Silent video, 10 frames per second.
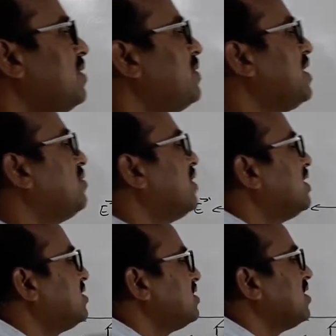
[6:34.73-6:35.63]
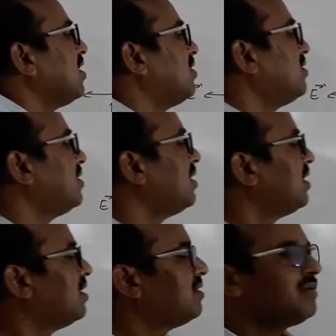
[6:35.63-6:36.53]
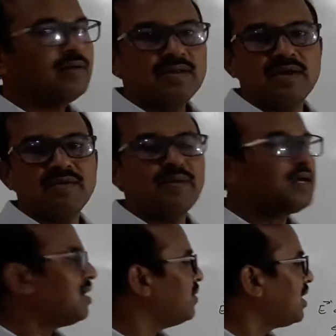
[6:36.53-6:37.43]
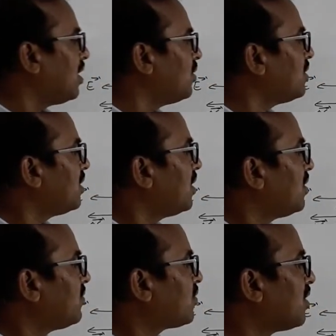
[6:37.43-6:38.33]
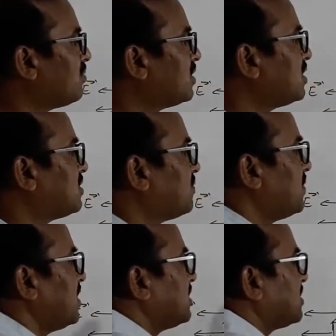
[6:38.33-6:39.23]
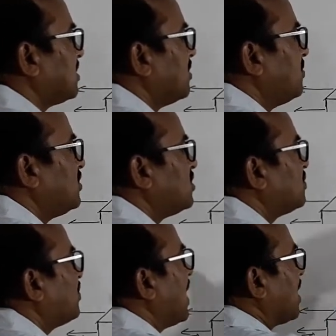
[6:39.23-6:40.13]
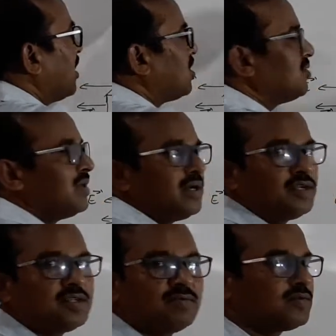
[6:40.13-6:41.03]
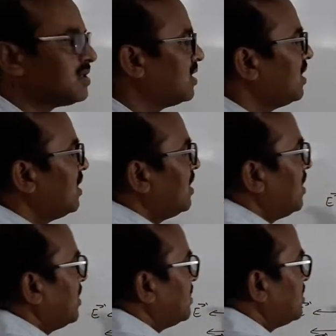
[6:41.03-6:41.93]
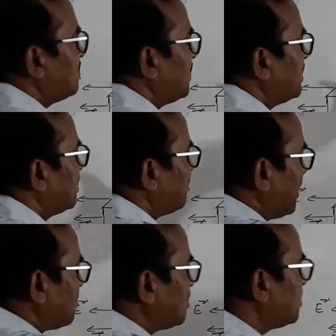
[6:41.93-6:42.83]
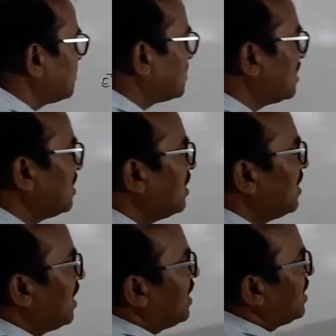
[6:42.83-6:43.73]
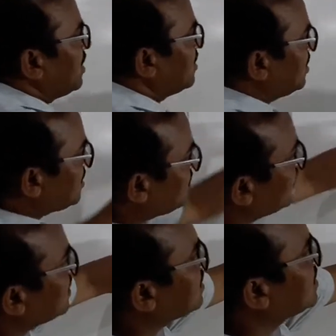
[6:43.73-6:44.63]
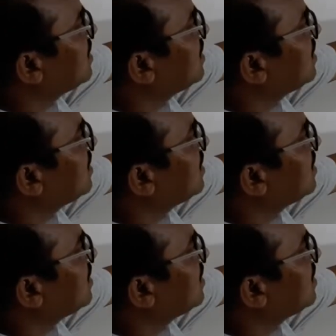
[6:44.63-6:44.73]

be emerging out, they will be coming out from this face which is parallel to the distribution. This face is parallel to distribution, and this face